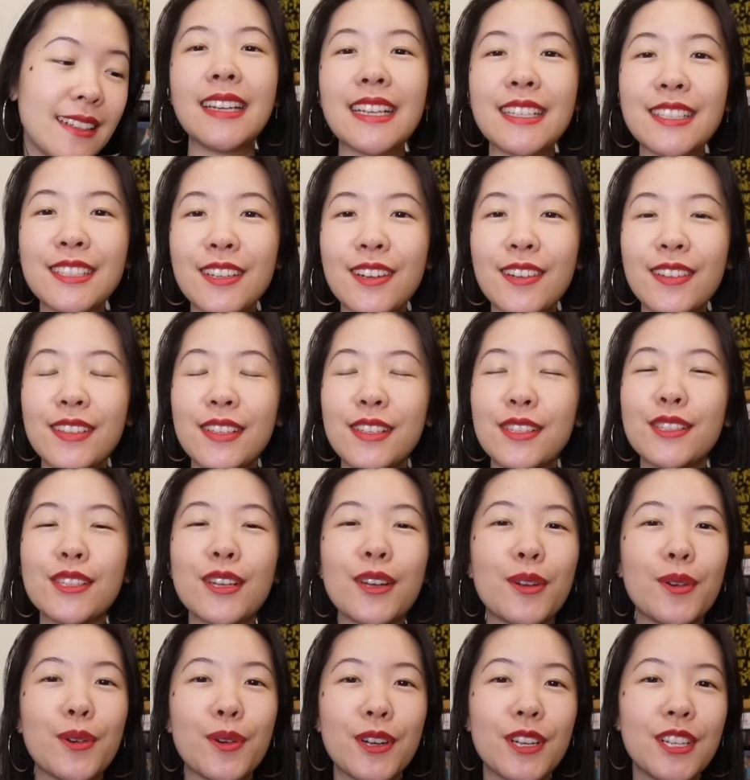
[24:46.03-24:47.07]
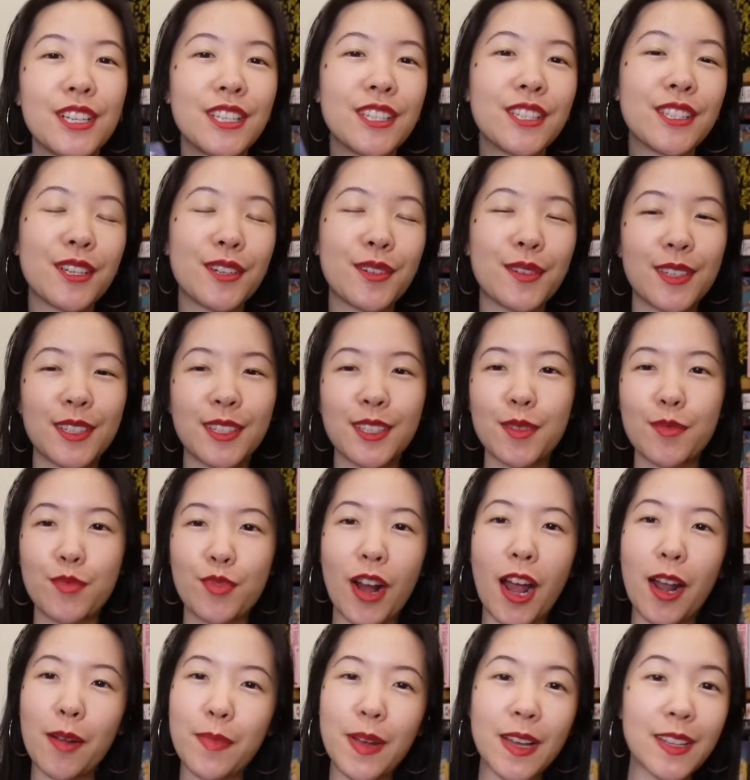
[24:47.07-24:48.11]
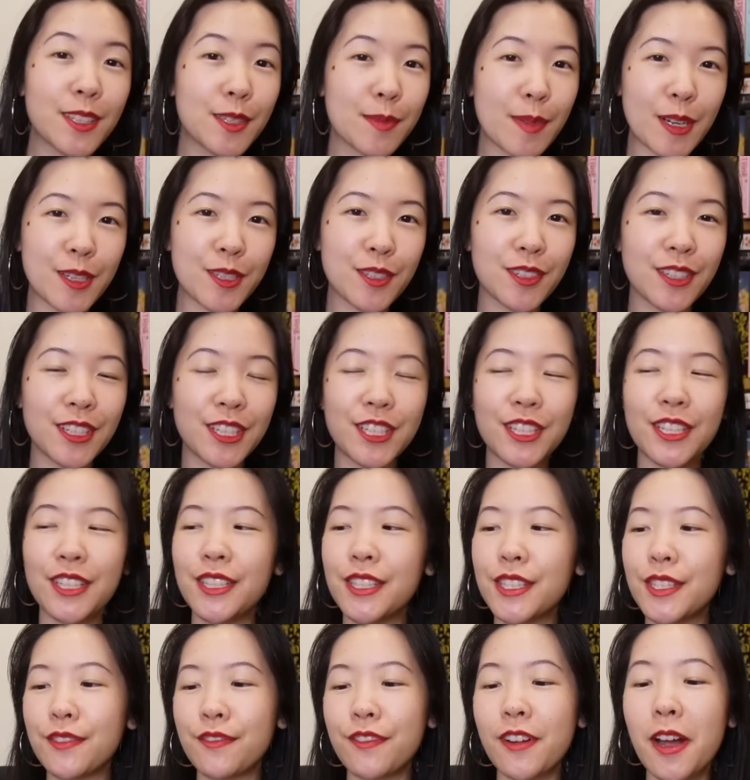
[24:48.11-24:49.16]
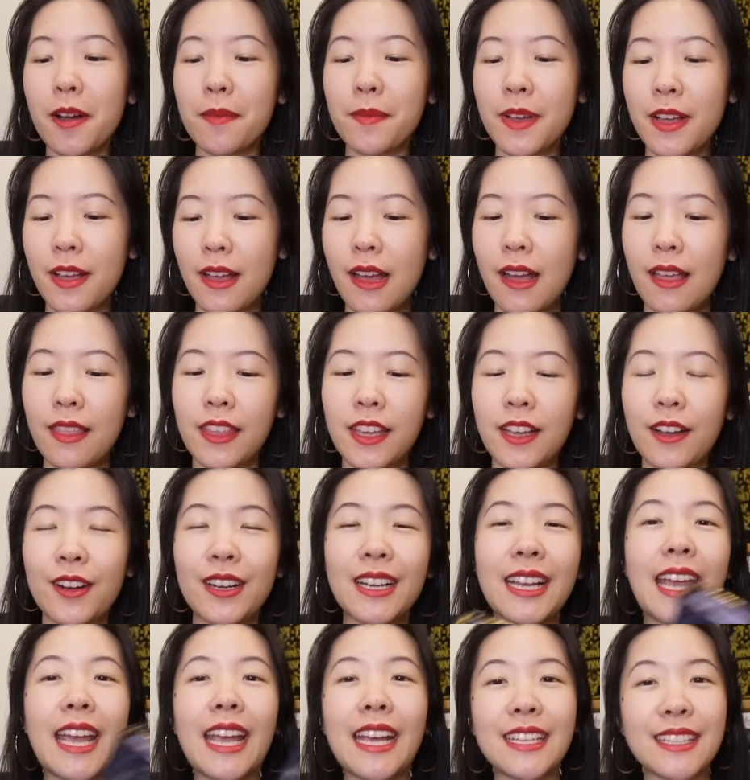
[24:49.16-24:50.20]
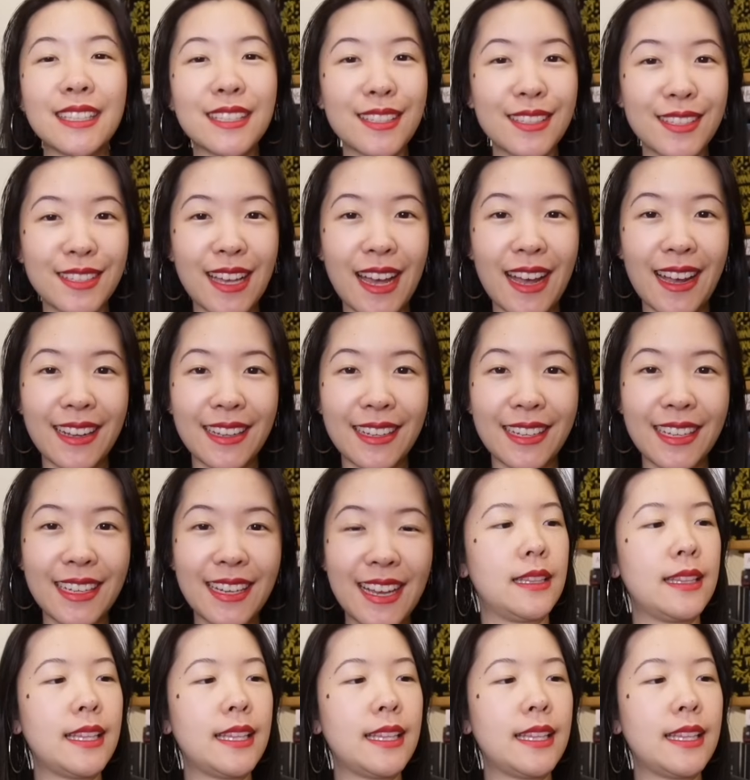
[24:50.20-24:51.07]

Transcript: Next are these gorgeous Carissa Broadbent special editions from the Arcane Society.